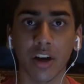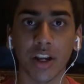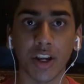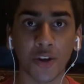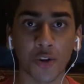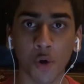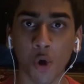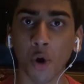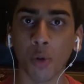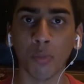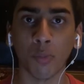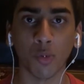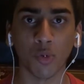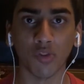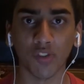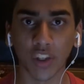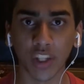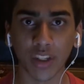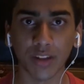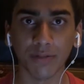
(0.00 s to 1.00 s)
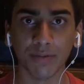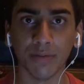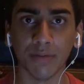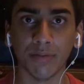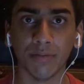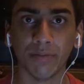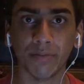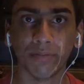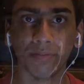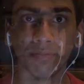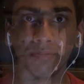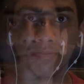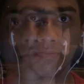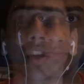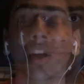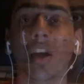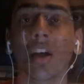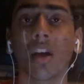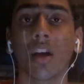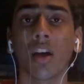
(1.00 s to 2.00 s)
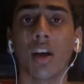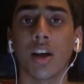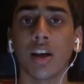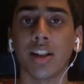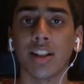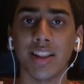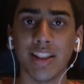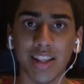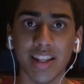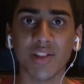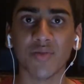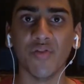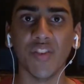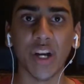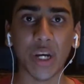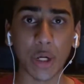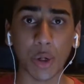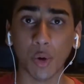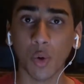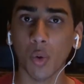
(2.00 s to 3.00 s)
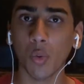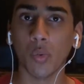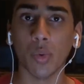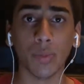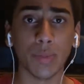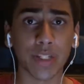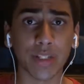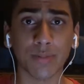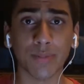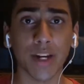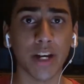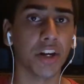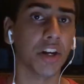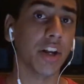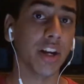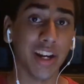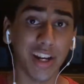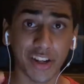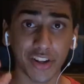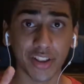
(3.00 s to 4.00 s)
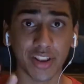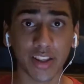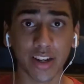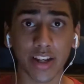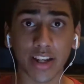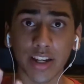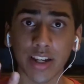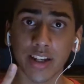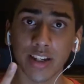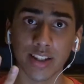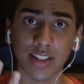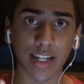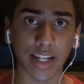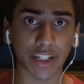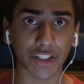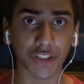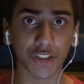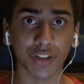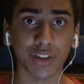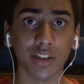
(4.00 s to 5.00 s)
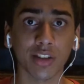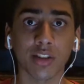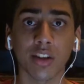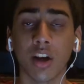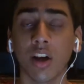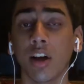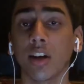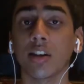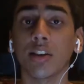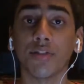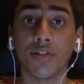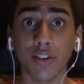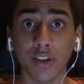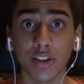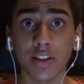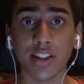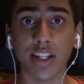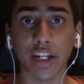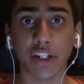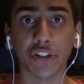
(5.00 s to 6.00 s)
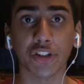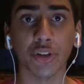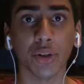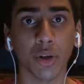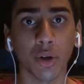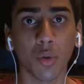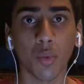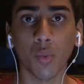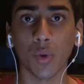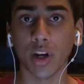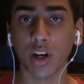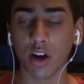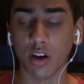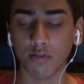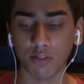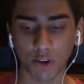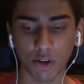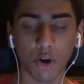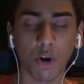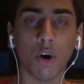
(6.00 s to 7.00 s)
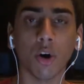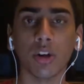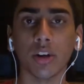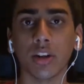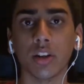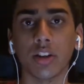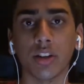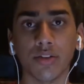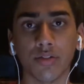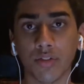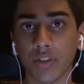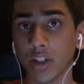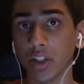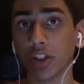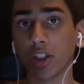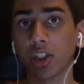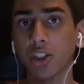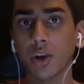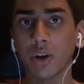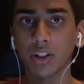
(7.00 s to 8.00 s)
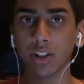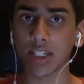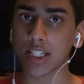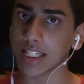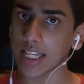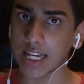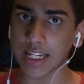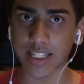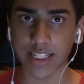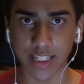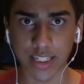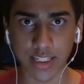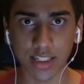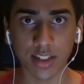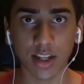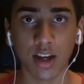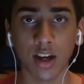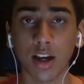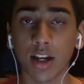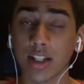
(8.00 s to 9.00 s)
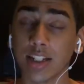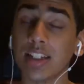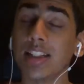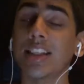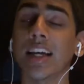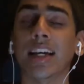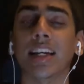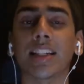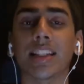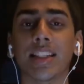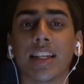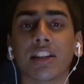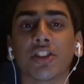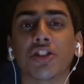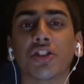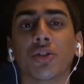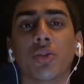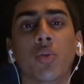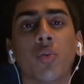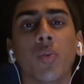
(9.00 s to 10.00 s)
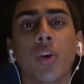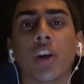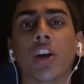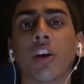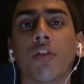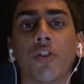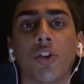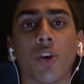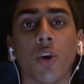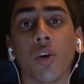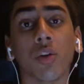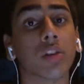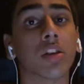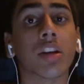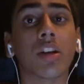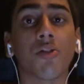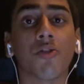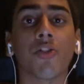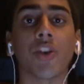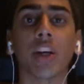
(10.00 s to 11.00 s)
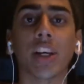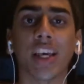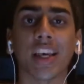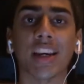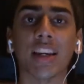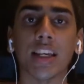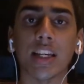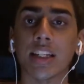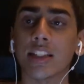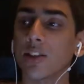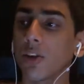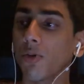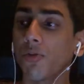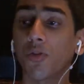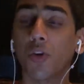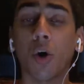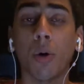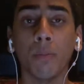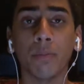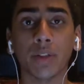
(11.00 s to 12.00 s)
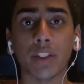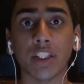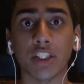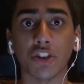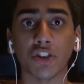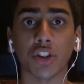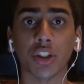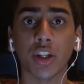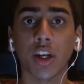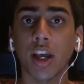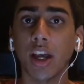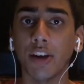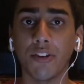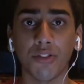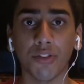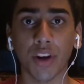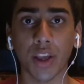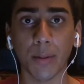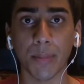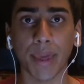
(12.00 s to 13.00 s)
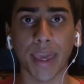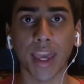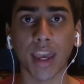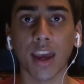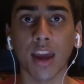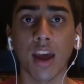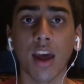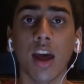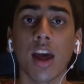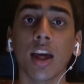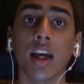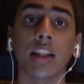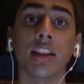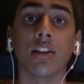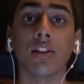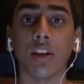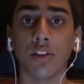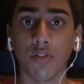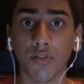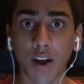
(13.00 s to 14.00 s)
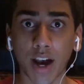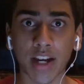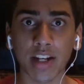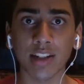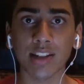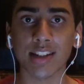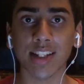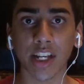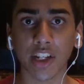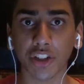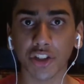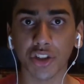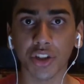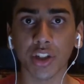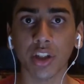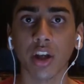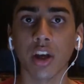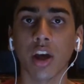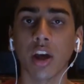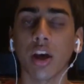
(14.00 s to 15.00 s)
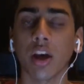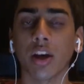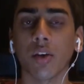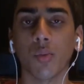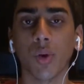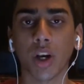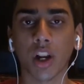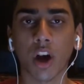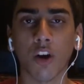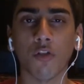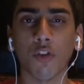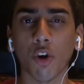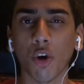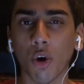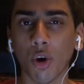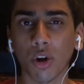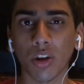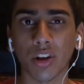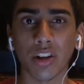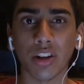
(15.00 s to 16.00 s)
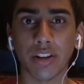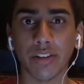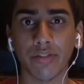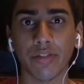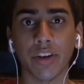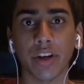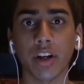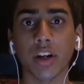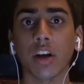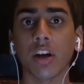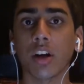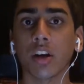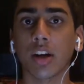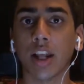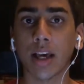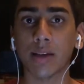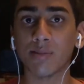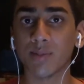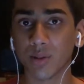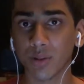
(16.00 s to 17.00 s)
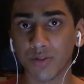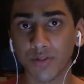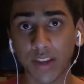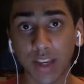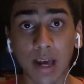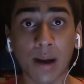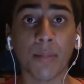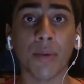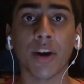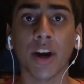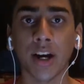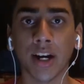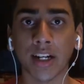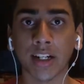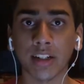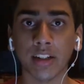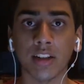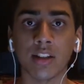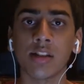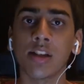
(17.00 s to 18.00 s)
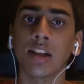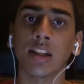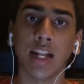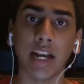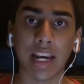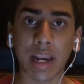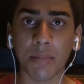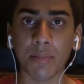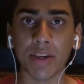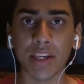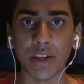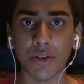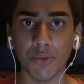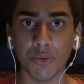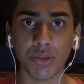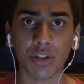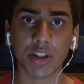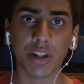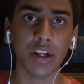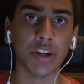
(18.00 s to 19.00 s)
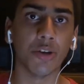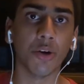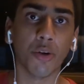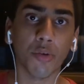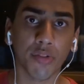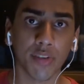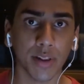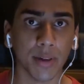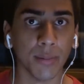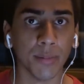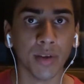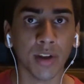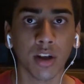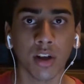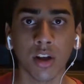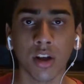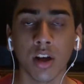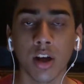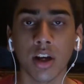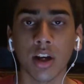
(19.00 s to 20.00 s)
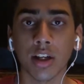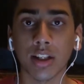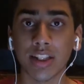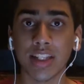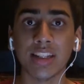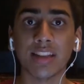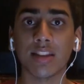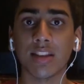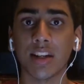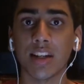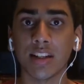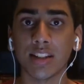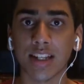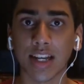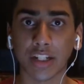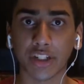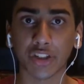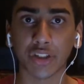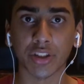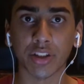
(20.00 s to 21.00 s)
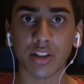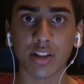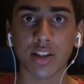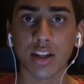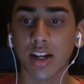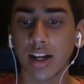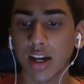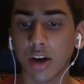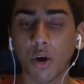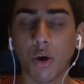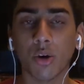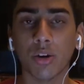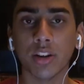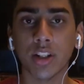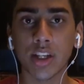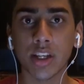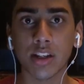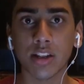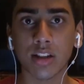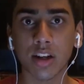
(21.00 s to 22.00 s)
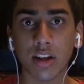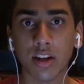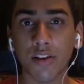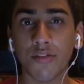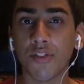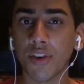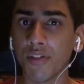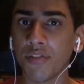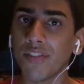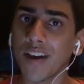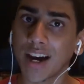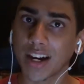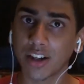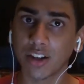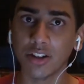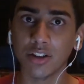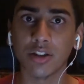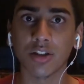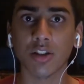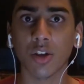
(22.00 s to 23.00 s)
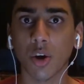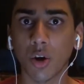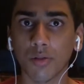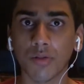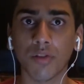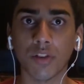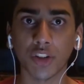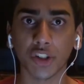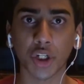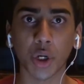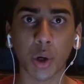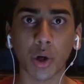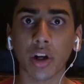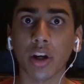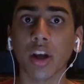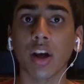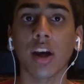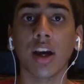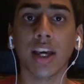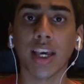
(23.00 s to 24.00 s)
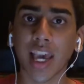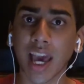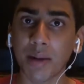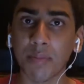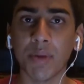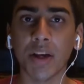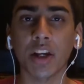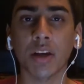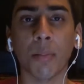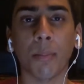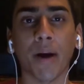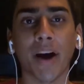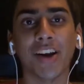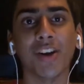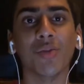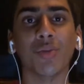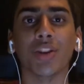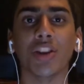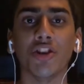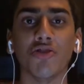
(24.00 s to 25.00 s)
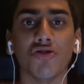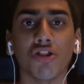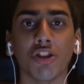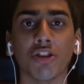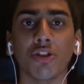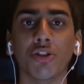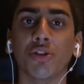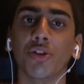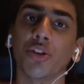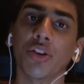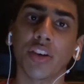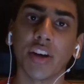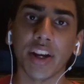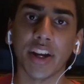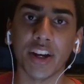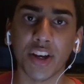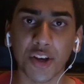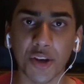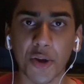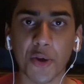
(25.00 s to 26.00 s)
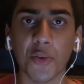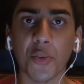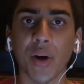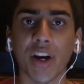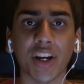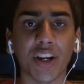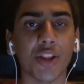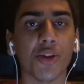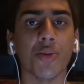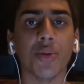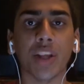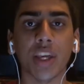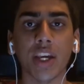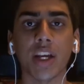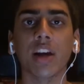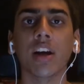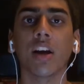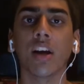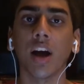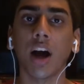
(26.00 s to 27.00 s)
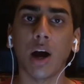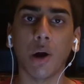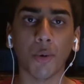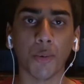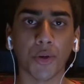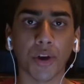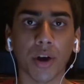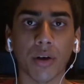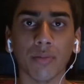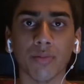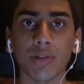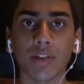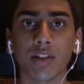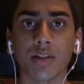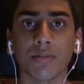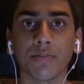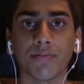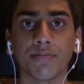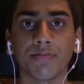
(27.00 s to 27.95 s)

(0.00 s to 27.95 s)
in your movie. This video will be split into 3 sections. The first section will cover all the different shot sizes. The second section will cover all the different techniques of composition and framing. And the final section will cover all the different types of camera angles that can be used in your film. These 3 sections and all these different factors of a shot can be combined with each other to create new and unique outcomes.